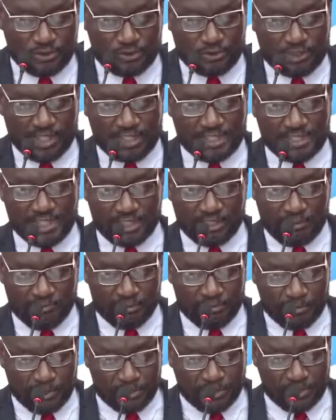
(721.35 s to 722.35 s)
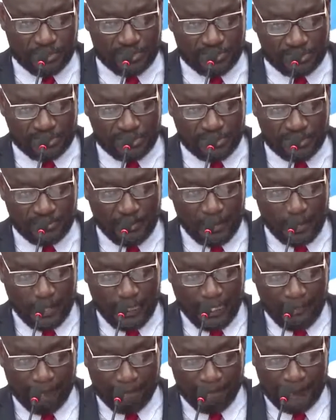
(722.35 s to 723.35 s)
to the state of emergency
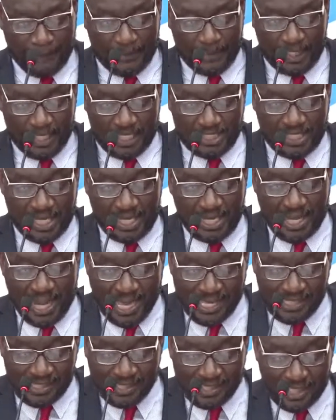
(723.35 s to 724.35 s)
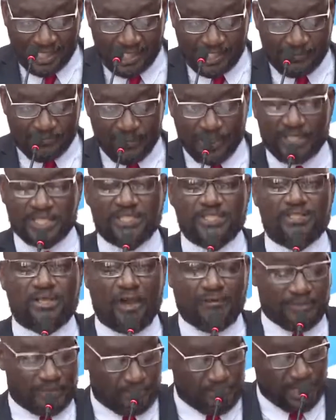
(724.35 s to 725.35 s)
is a license for this
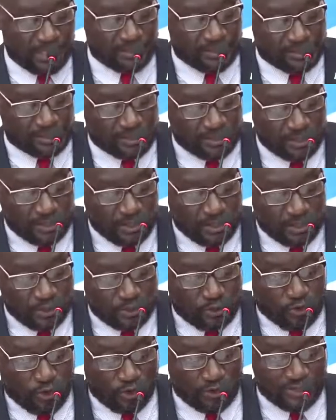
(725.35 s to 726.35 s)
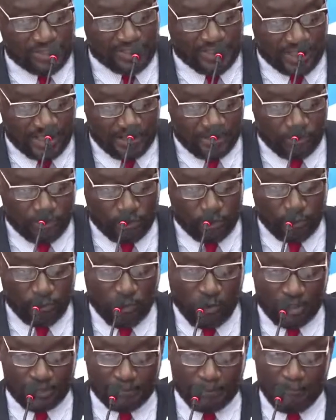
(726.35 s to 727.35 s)
government to continue
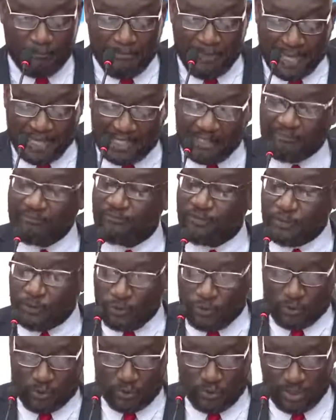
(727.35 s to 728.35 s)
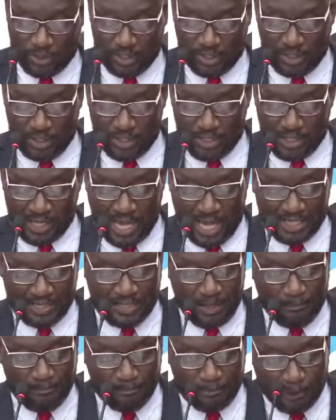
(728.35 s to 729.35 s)
what many view as
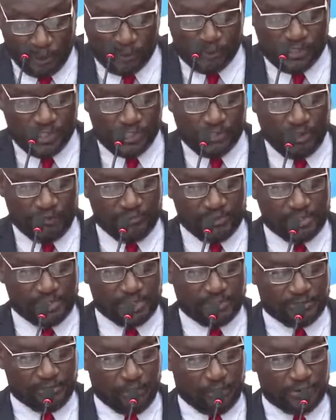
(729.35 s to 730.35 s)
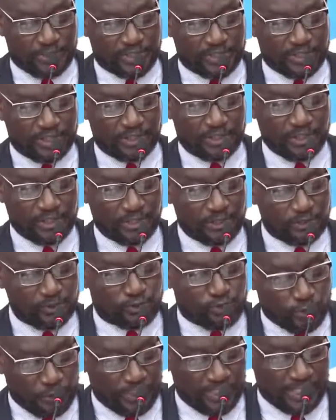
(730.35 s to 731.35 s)
abuses of its authority
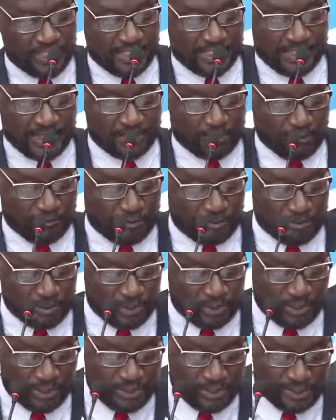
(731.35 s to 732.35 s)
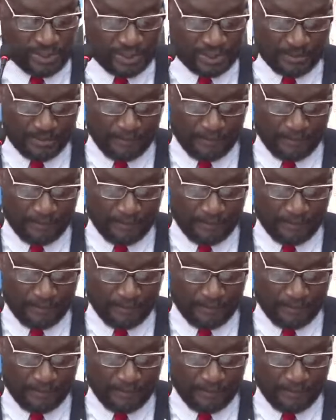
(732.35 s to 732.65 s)
during the state of emergency.